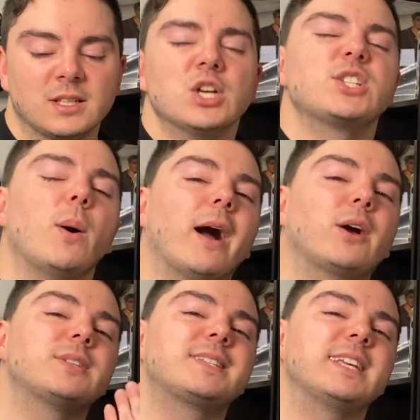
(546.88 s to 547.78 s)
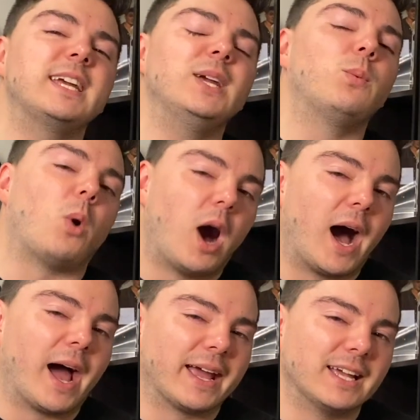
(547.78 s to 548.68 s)
So I could see
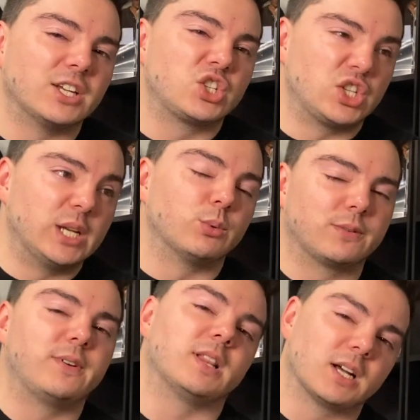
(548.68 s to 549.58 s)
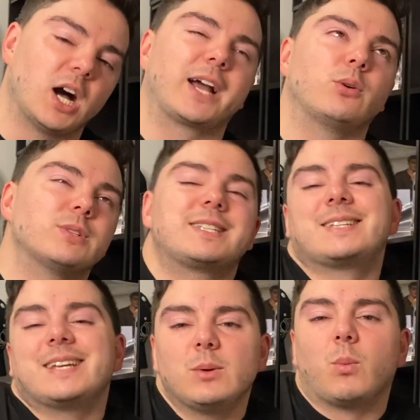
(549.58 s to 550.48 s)
why she would feel like I could
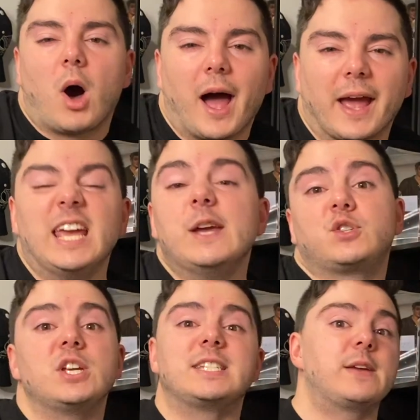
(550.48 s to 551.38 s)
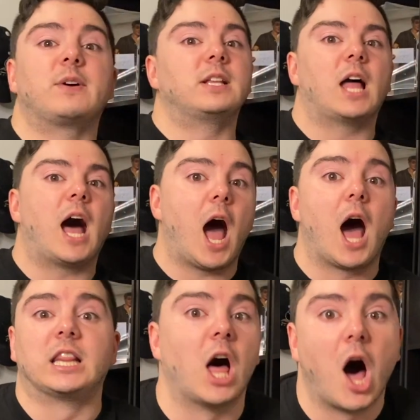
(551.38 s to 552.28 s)
see why, if she's even
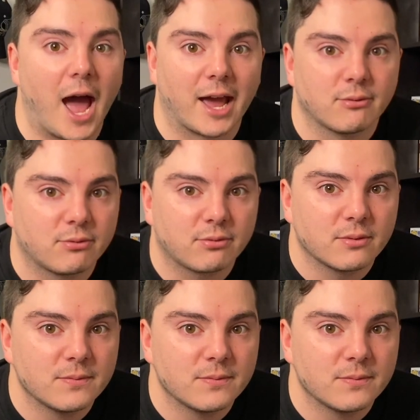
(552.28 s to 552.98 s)
alive,